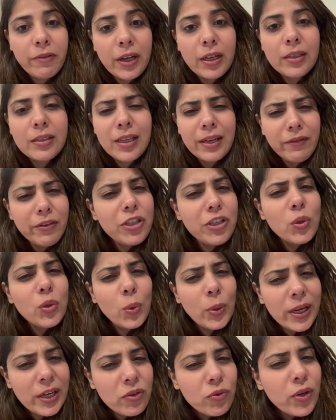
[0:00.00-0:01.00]
7
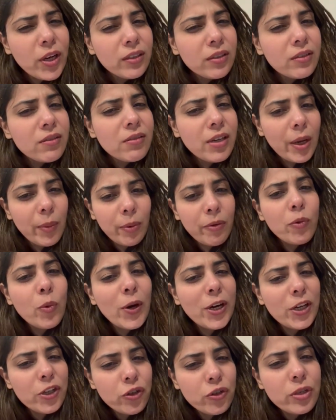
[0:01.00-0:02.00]
to 8 rather type of
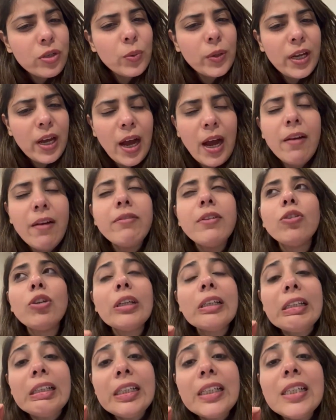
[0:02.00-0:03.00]
questions we have. Now
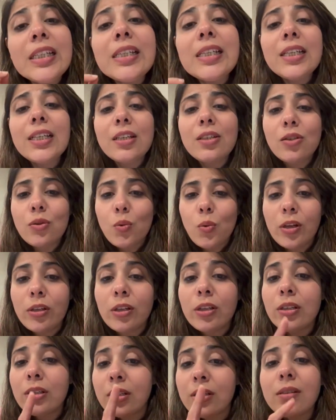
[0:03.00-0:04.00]
the easiest one,
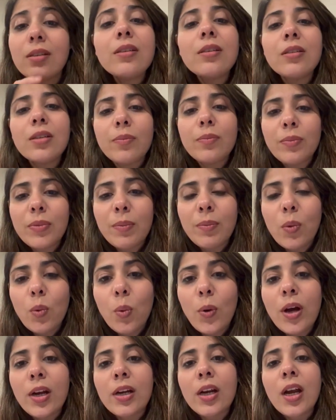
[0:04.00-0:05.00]
that this is tip number
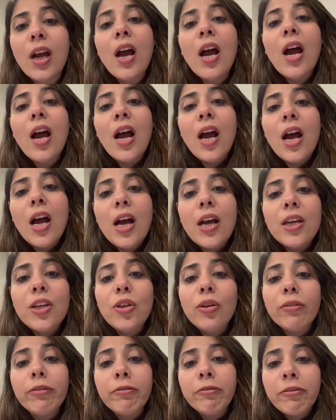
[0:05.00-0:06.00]
1.
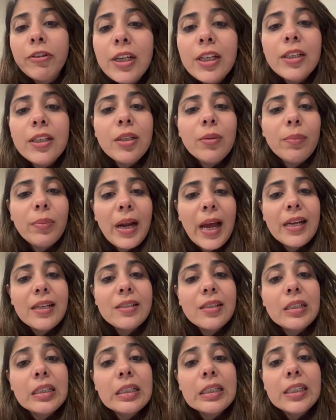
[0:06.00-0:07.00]
Your fill in the
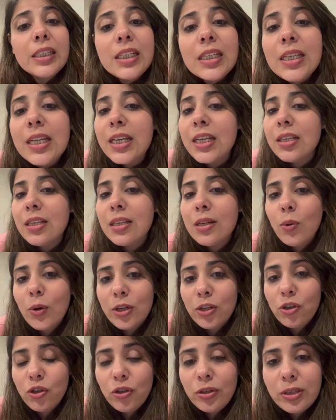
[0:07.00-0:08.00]
blanks are the easiest
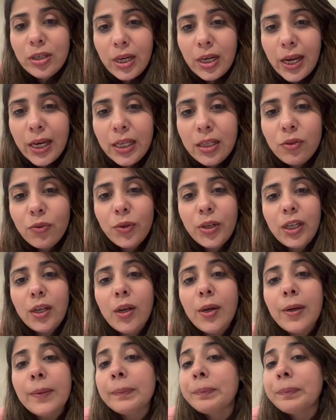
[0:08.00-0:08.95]
questions in IELTS reading.